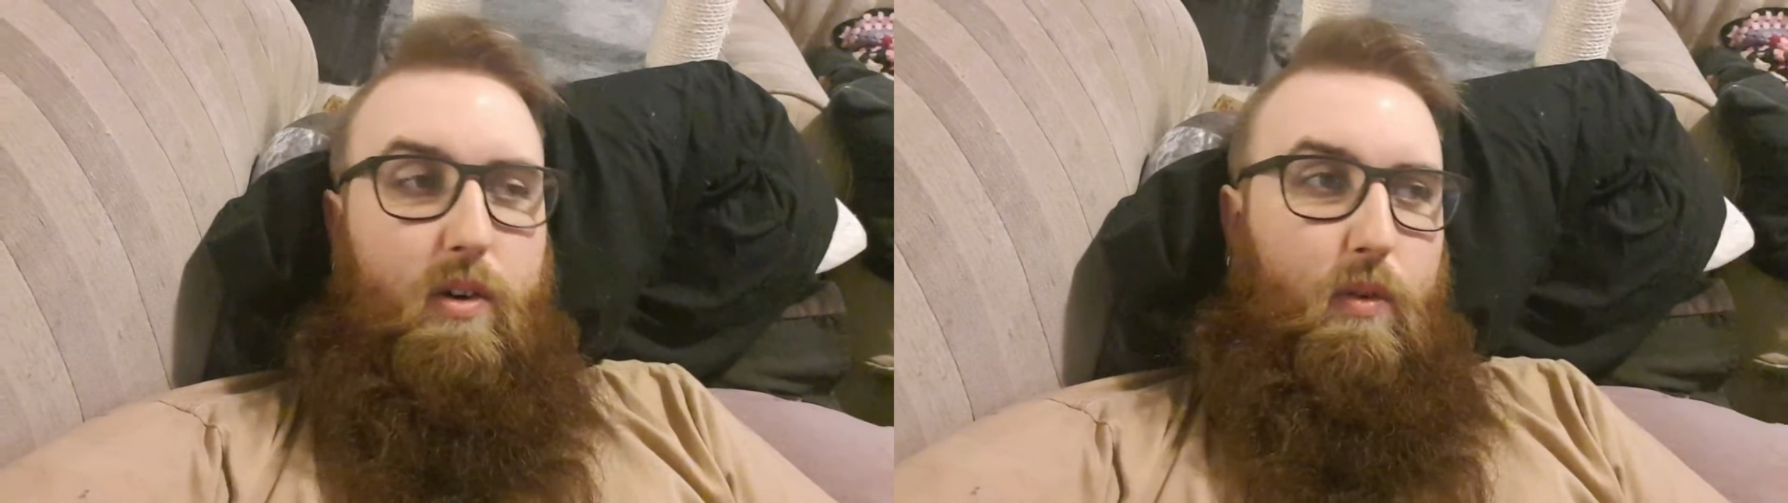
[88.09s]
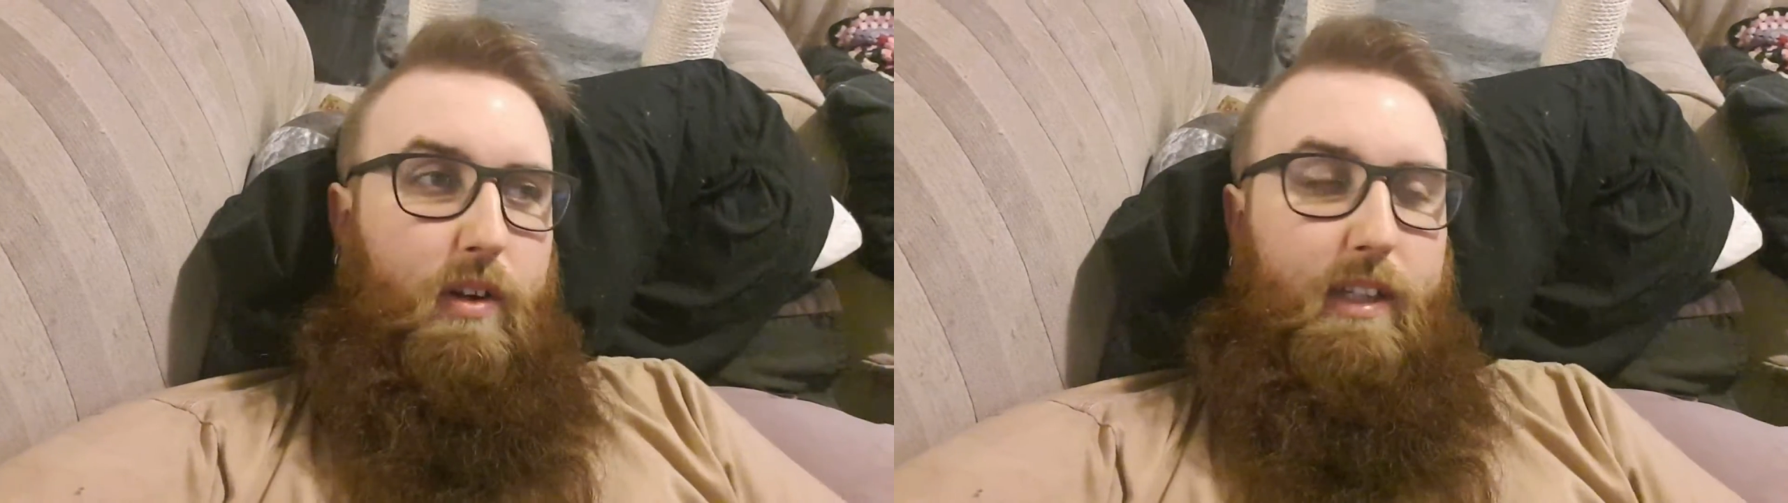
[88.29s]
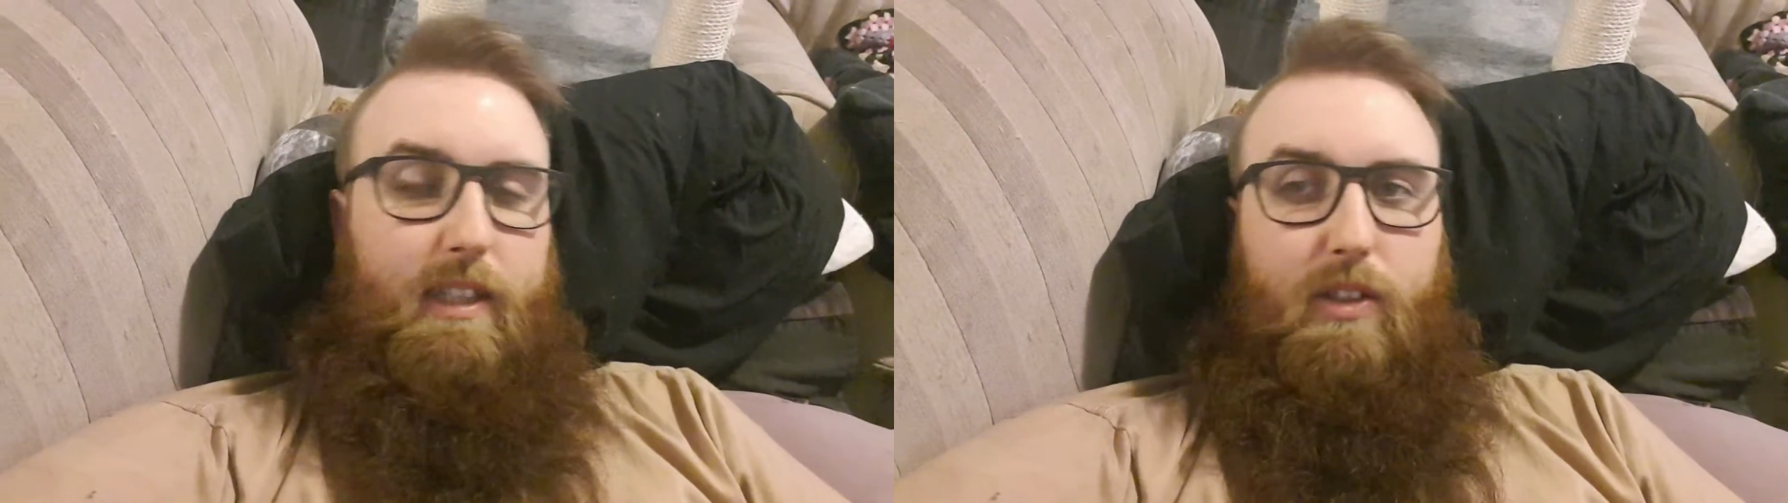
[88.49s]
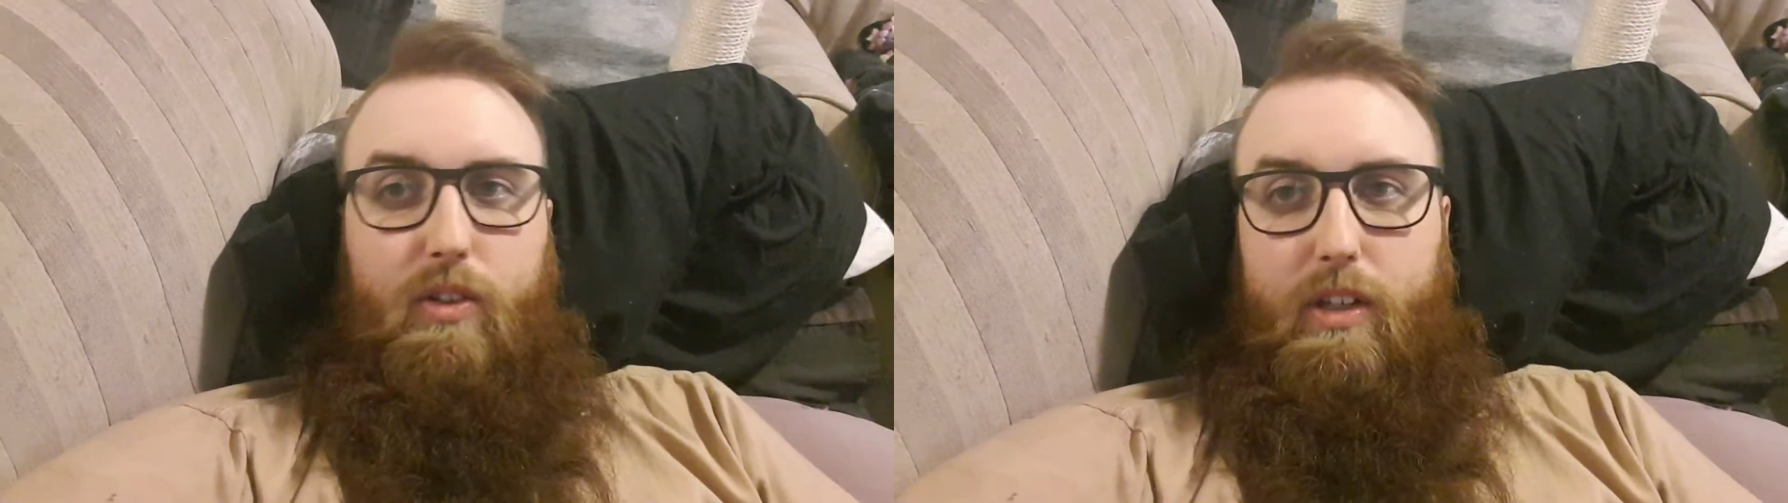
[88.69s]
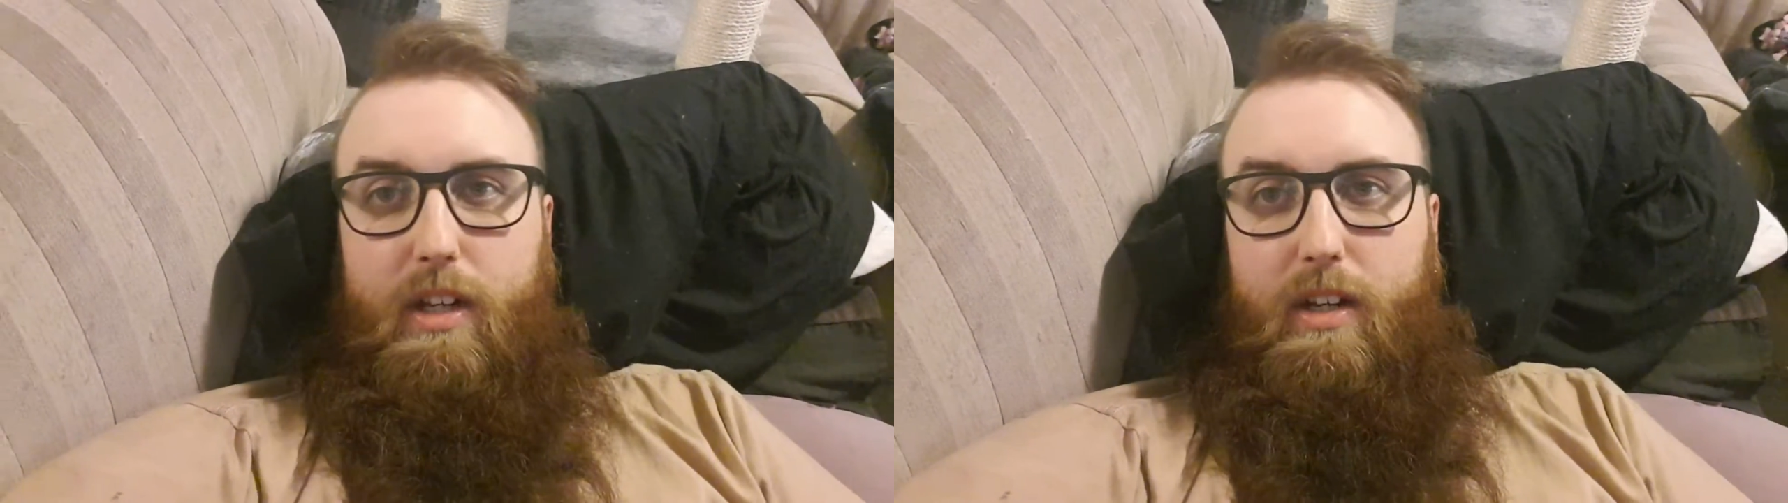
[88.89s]
While that's
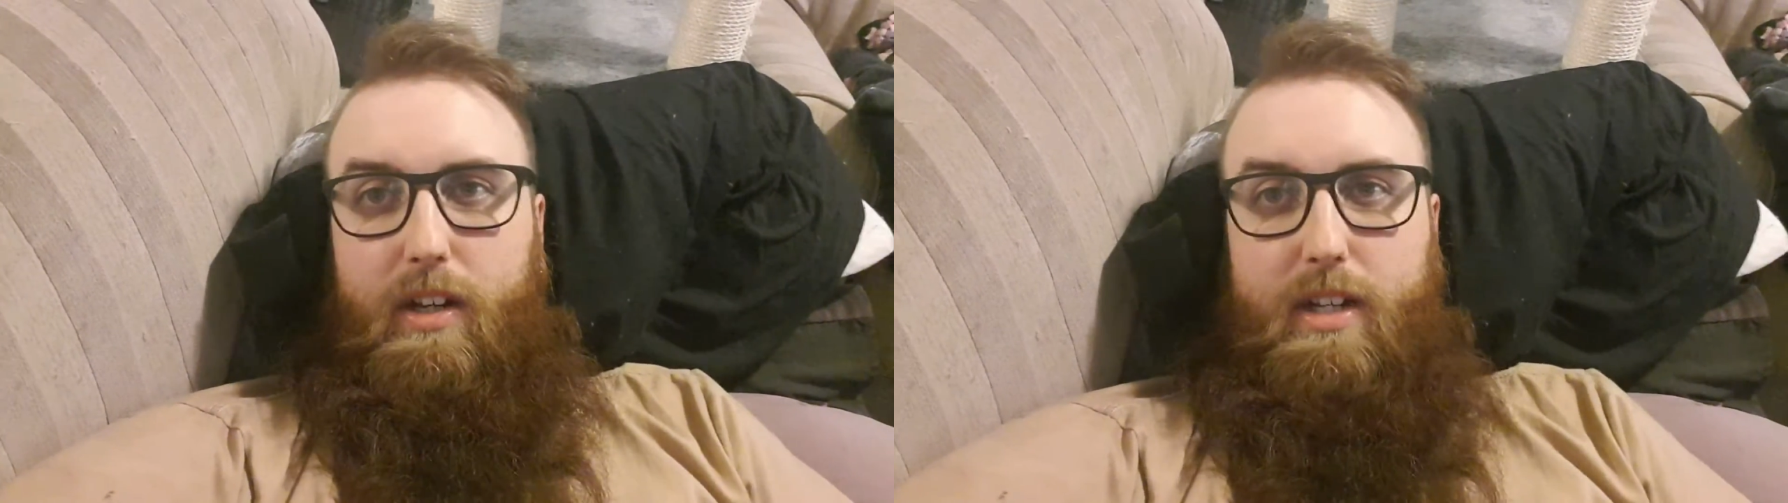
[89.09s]
cooking,